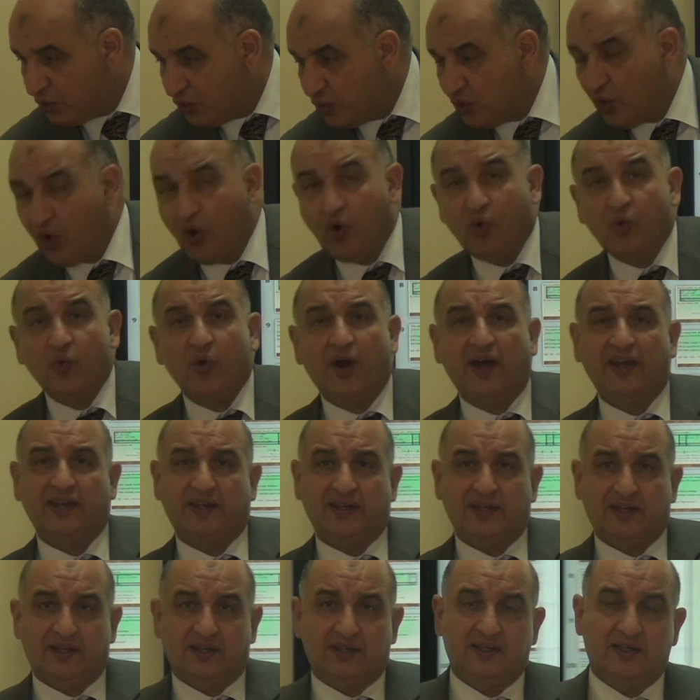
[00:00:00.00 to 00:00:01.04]
no
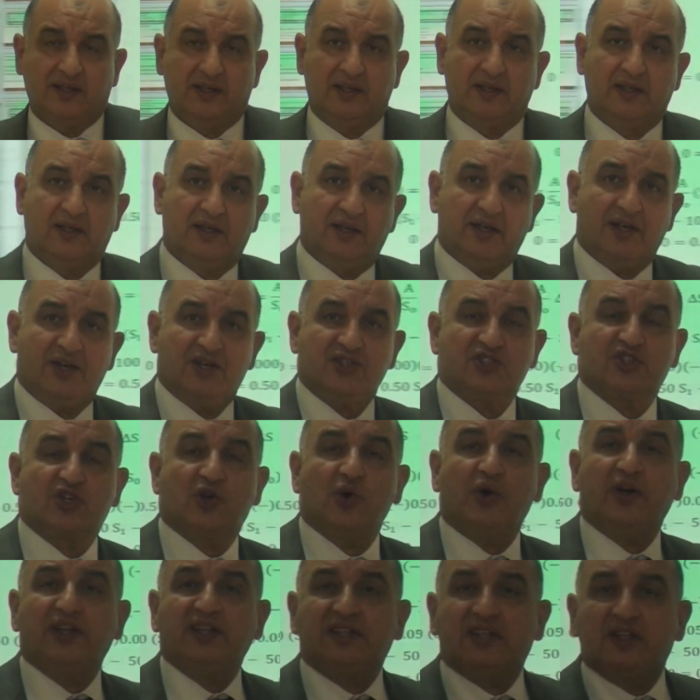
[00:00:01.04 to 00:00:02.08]
one is
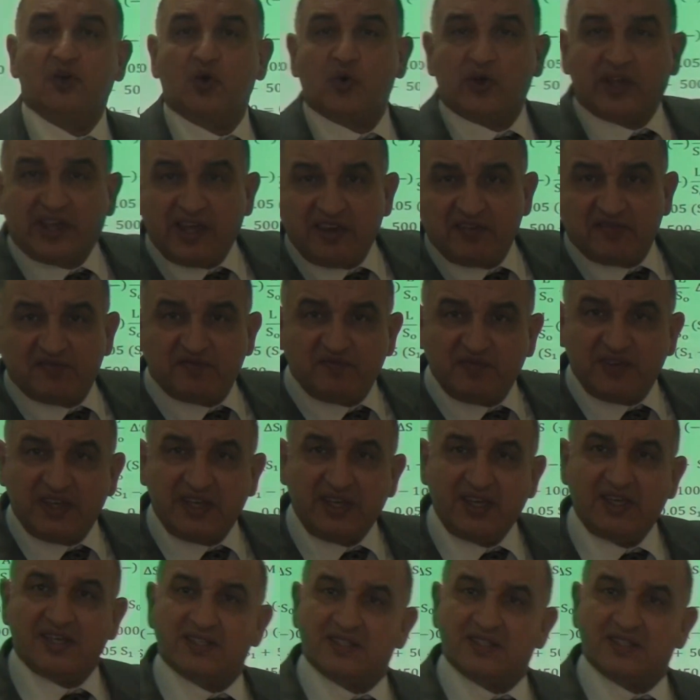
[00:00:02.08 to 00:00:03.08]
going to give me